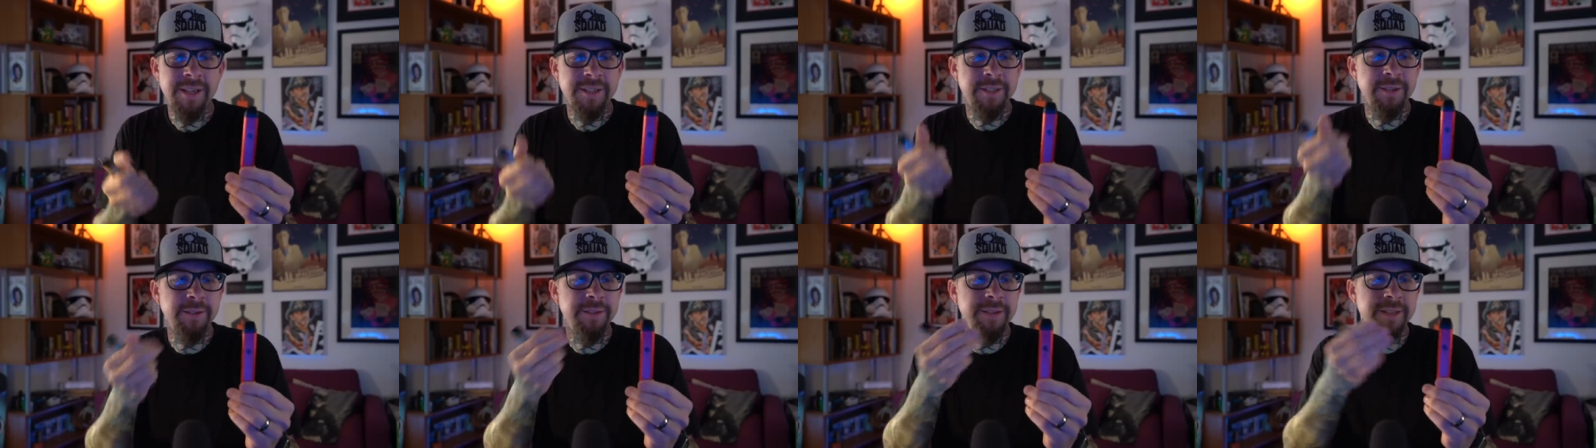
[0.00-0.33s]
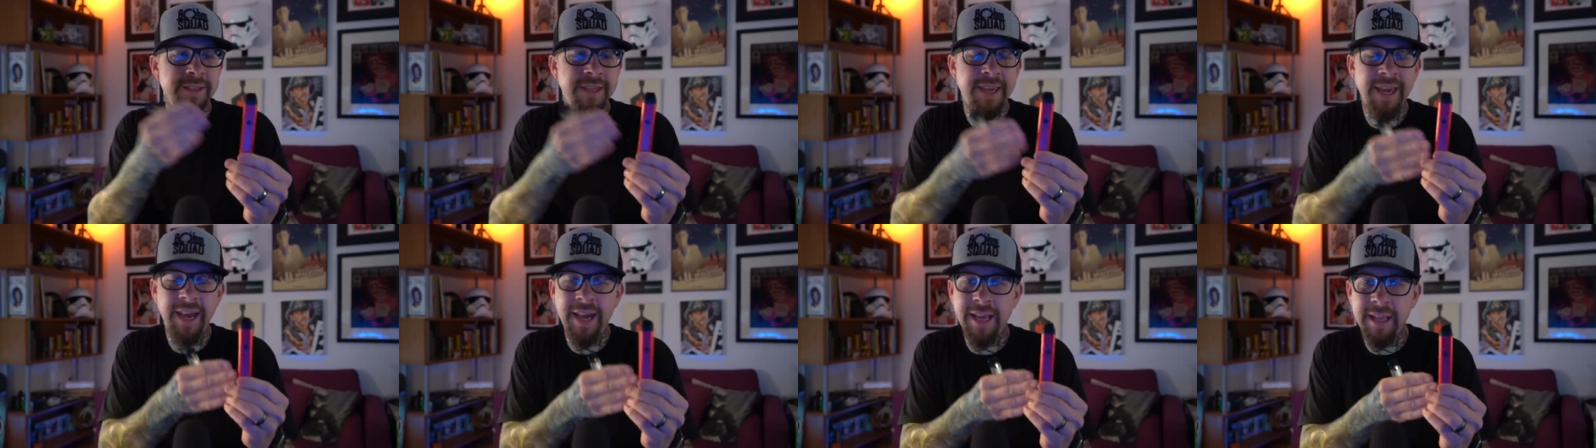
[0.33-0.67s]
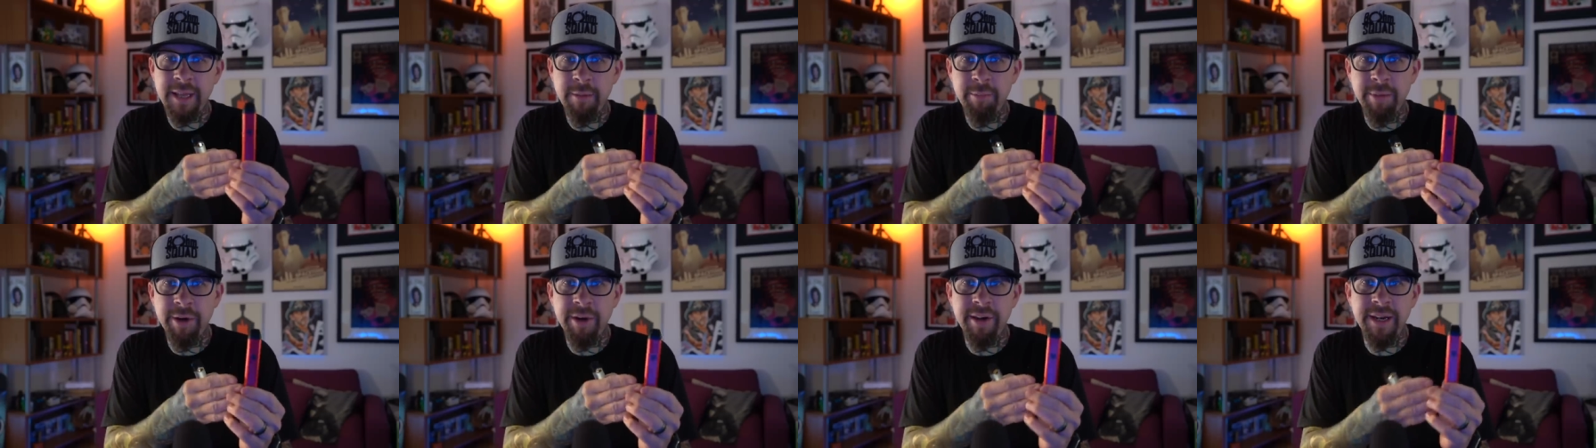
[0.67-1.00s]
So the
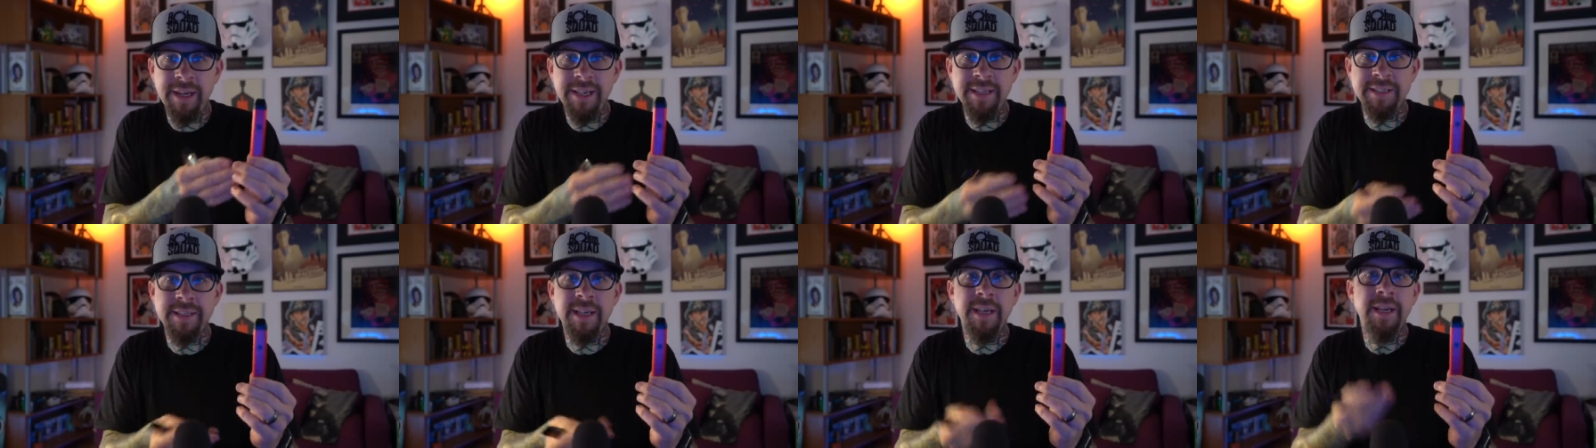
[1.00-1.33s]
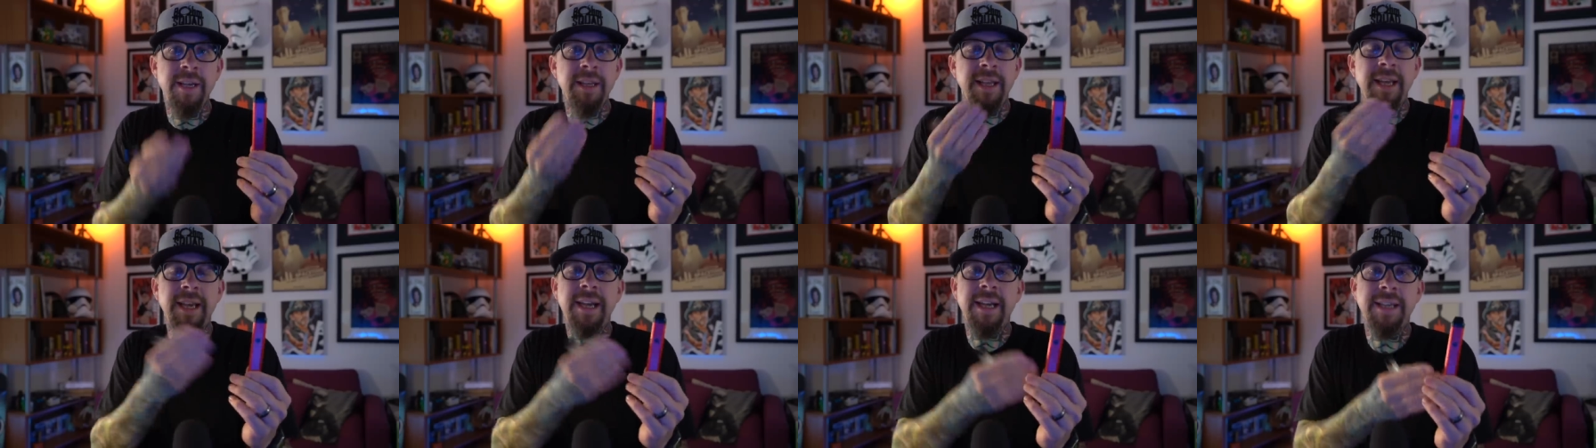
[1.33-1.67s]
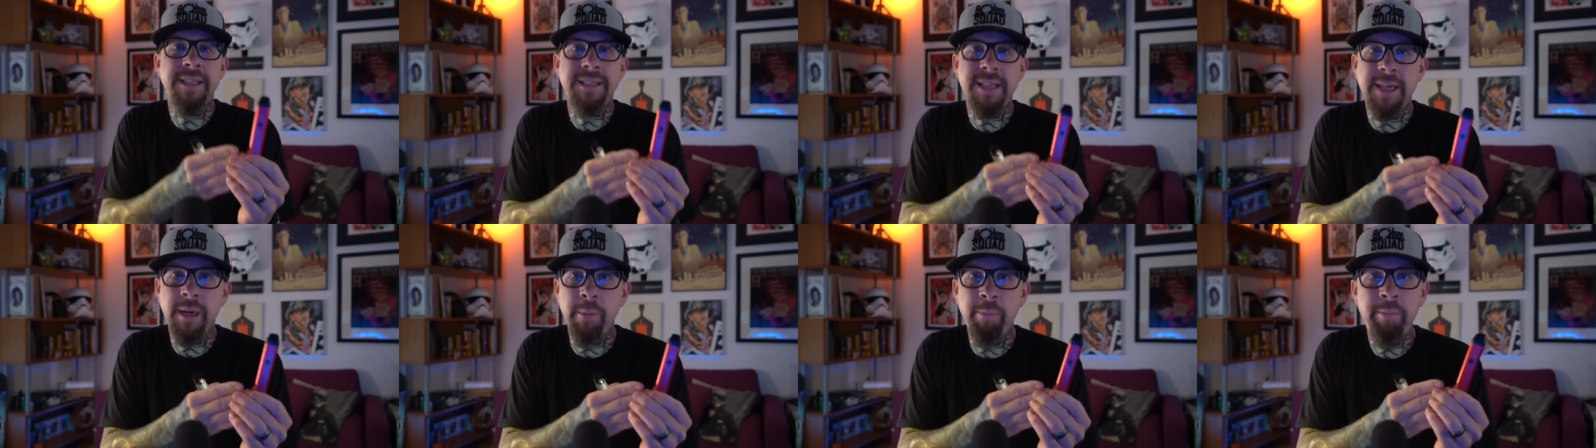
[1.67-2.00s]
Caliburn has, like I
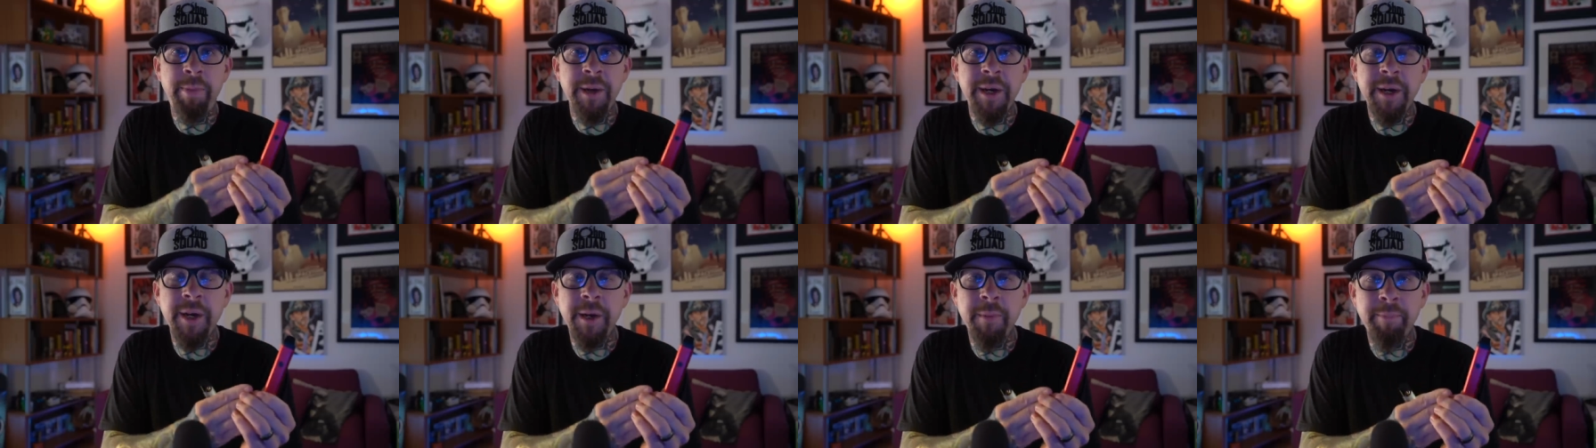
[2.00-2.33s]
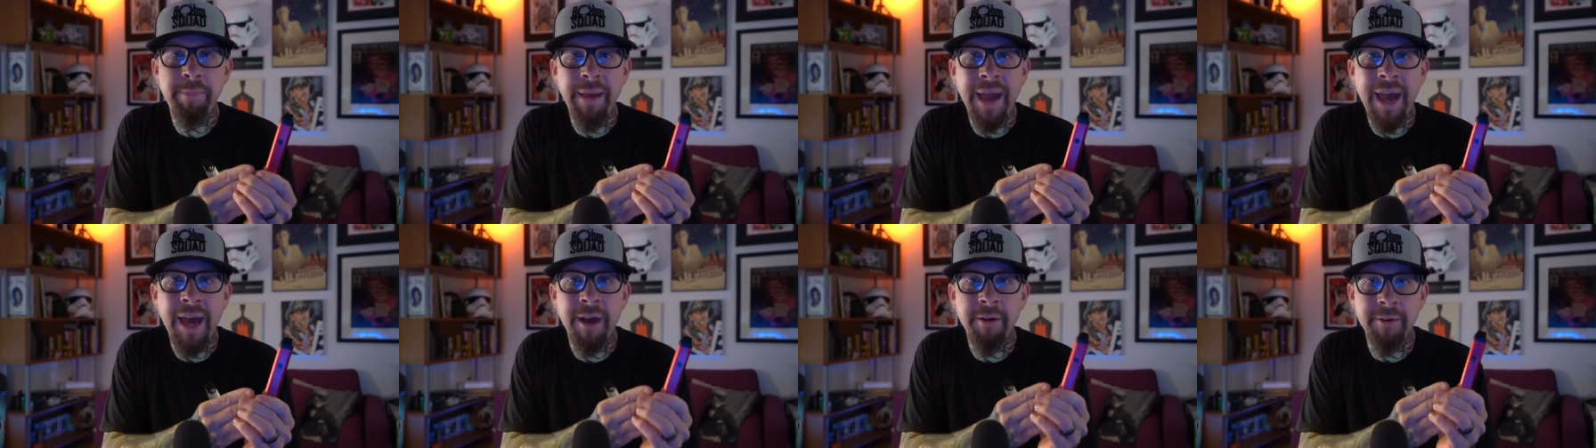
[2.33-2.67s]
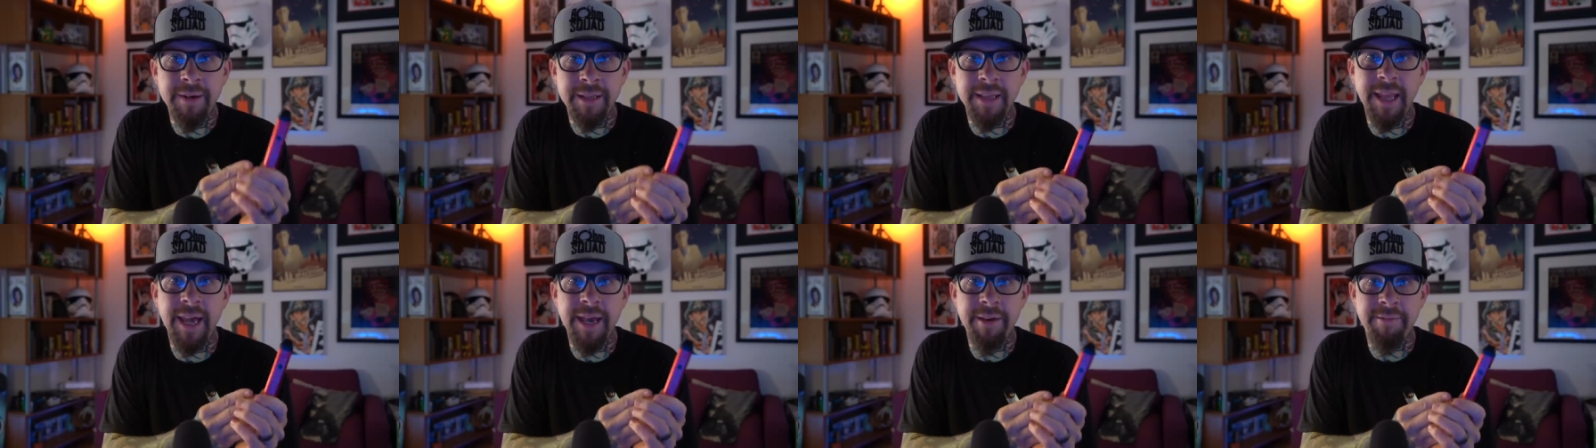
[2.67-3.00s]
said, a bigger
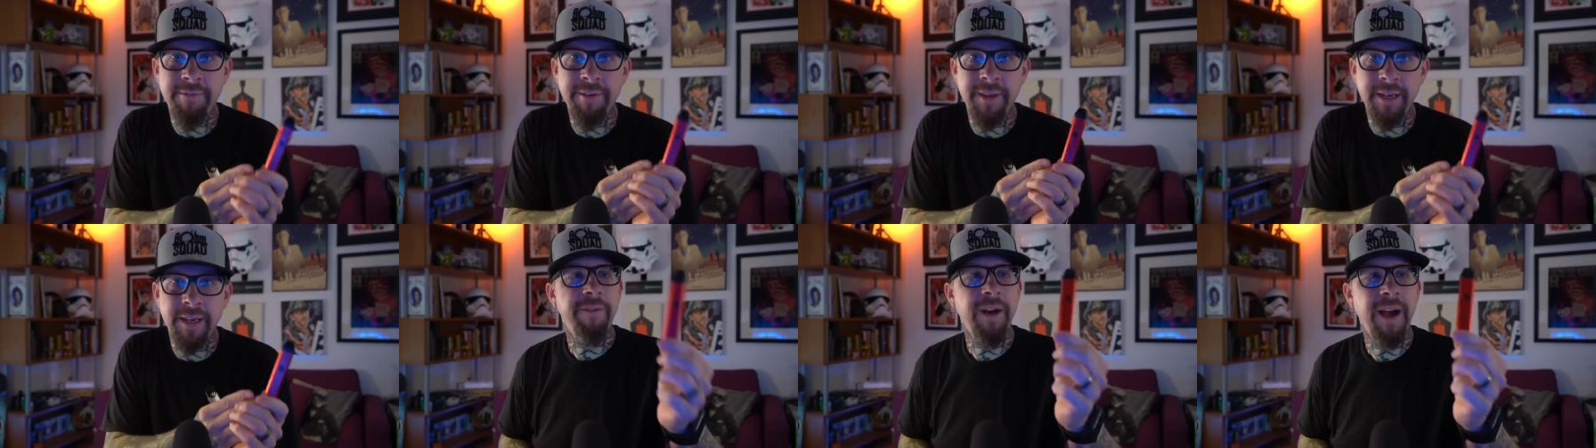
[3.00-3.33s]
battery life in it.